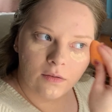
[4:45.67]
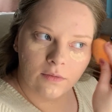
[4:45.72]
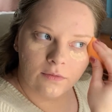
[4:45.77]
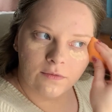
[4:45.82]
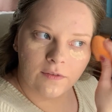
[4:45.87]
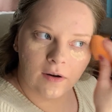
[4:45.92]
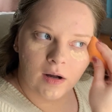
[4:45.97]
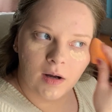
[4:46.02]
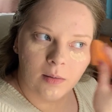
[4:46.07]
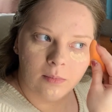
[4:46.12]

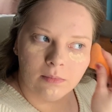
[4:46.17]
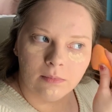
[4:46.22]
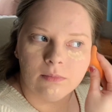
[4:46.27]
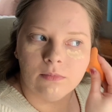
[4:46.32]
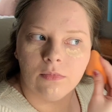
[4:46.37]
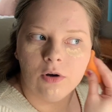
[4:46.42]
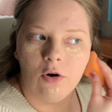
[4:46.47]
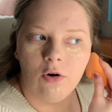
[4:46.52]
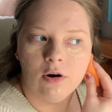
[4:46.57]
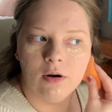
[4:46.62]

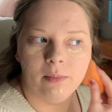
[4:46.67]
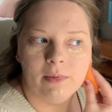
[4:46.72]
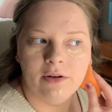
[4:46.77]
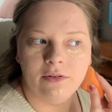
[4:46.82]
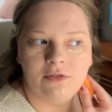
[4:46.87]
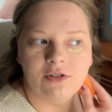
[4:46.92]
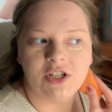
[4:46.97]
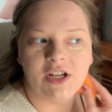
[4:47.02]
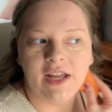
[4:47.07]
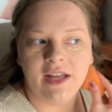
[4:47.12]
from
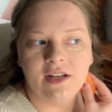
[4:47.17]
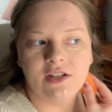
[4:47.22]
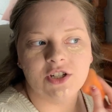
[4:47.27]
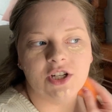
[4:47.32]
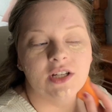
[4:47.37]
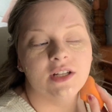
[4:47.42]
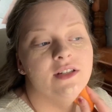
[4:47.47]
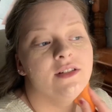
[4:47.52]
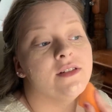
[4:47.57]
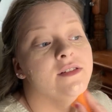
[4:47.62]
hormone
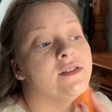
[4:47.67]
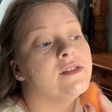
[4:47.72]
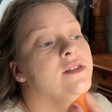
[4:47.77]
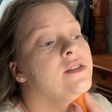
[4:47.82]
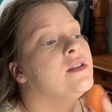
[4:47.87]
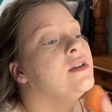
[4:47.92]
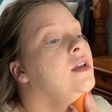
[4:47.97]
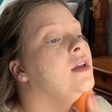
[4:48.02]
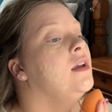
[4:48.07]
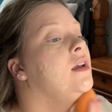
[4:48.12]

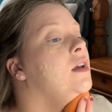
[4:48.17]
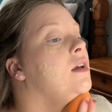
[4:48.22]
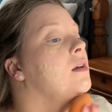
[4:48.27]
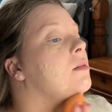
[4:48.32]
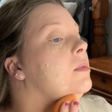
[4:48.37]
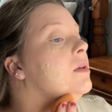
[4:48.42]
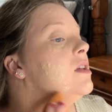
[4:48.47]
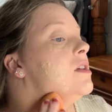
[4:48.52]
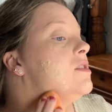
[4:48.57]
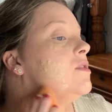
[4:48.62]
changes
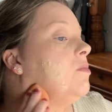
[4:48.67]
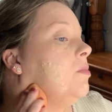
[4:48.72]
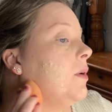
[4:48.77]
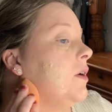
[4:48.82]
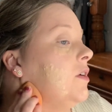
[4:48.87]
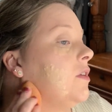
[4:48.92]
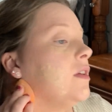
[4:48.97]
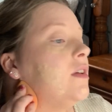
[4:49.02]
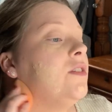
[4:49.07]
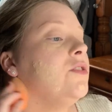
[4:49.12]
because of
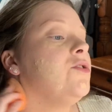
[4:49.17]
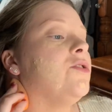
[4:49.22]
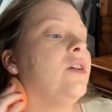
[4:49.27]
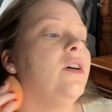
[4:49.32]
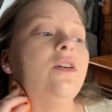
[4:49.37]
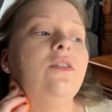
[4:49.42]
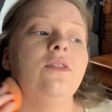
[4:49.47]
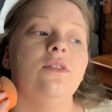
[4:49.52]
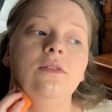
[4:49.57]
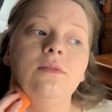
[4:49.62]
birth
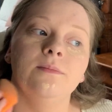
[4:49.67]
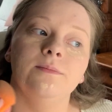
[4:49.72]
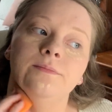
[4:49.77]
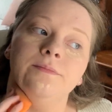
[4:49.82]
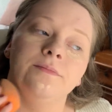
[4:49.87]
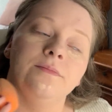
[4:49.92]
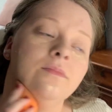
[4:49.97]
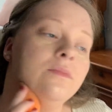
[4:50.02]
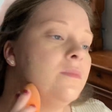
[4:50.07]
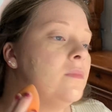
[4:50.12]
control,
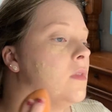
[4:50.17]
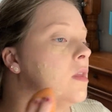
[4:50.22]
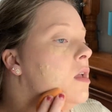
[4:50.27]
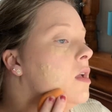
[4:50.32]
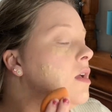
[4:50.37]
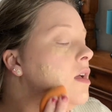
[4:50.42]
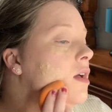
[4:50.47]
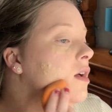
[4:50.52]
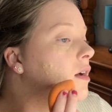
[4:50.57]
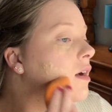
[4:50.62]

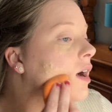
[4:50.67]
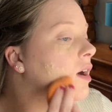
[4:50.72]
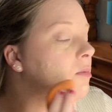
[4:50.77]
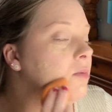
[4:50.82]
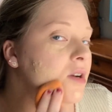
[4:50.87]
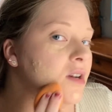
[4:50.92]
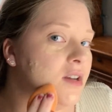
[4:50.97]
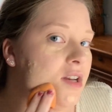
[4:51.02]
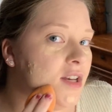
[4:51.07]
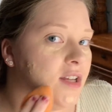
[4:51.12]
I
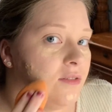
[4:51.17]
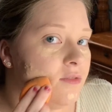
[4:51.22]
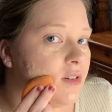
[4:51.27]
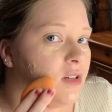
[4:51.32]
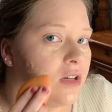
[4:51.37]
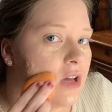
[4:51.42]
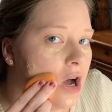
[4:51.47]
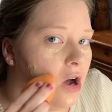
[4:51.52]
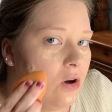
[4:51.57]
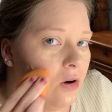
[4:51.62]
wouldn't
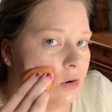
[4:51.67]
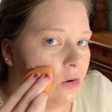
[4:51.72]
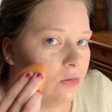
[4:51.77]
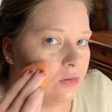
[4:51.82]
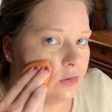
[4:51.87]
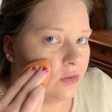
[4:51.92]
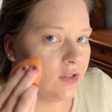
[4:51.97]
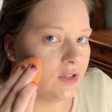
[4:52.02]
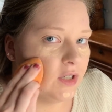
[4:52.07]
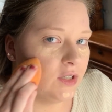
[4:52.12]
even
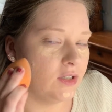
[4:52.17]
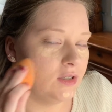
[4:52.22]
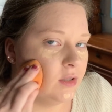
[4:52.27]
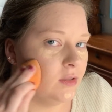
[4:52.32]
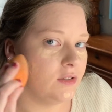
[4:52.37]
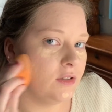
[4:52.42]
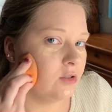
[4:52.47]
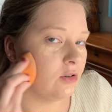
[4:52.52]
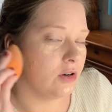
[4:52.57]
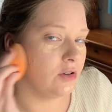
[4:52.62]
go
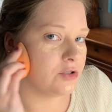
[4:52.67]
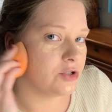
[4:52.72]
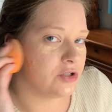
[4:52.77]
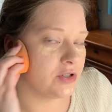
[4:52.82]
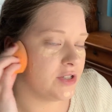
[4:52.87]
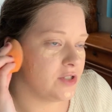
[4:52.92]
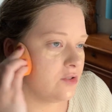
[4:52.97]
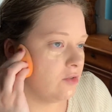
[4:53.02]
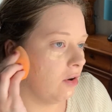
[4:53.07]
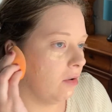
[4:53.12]
to the
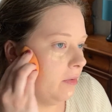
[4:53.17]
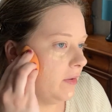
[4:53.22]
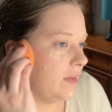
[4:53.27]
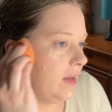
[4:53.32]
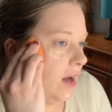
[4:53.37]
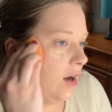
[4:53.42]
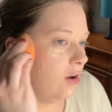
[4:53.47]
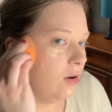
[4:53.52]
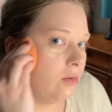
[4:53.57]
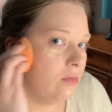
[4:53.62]
grocery store
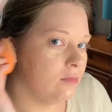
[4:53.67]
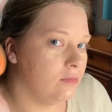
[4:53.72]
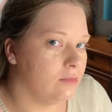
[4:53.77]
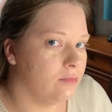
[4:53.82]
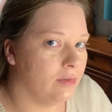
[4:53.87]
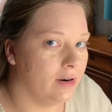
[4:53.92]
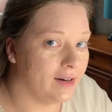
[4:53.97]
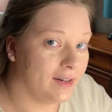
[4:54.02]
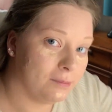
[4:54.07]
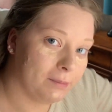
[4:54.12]
without
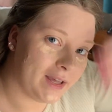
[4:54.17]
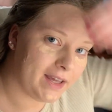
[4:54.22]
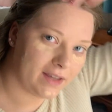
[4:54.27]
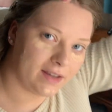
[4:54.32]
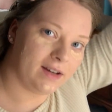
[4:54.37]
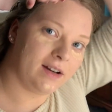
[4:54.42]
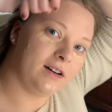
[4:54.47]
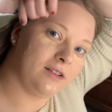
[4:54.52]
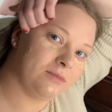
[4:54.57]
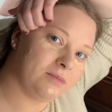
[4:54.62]
wearing
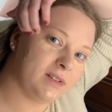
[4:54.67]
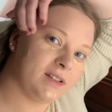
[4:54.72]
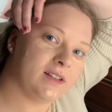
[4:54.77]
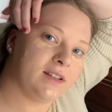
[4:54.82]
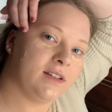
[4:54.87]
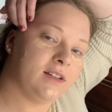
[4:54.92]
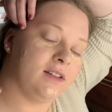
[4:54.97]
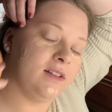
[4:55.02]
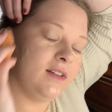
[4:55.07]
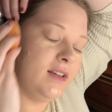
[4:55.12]
makeup.
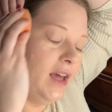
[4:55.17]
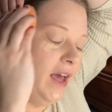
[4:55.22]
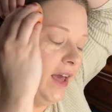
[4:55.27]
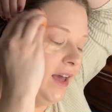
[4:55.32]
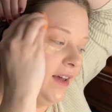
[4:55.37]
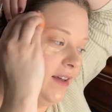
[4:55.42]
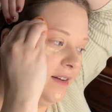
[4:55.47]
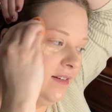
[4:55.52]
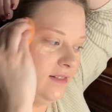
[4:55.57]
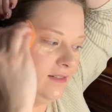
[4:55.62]

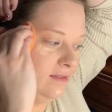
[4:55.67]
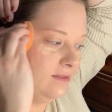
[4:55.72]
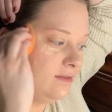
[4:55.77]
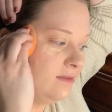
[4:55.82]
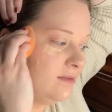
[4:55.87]
And